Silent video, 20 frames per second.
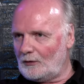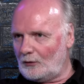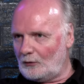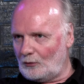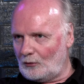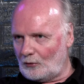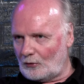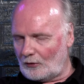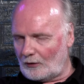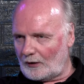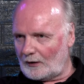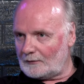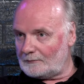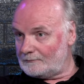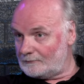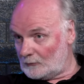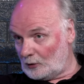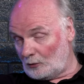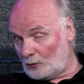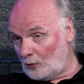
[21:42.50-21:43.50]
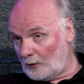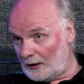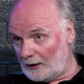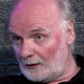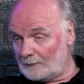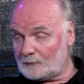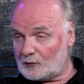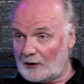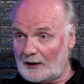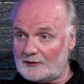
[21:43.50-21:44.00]
or
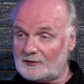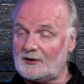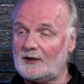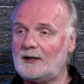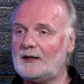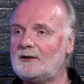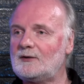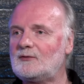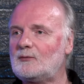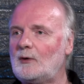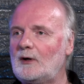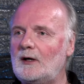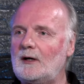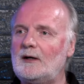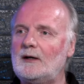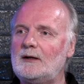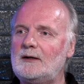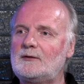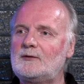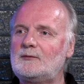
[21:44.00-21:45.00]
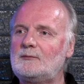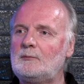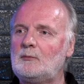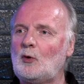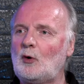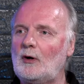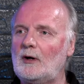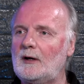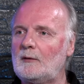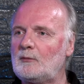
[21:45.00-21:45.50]
Coquitlam, Tri-Cities, where it's
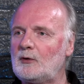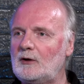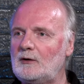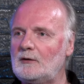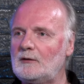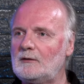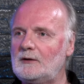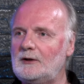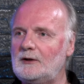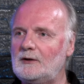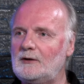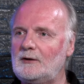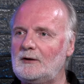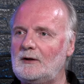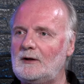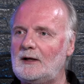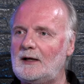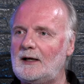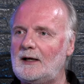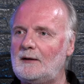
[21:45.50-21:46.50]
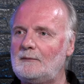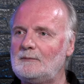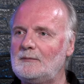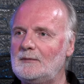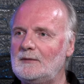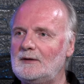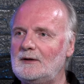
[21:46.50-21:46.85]
more liberal, you'll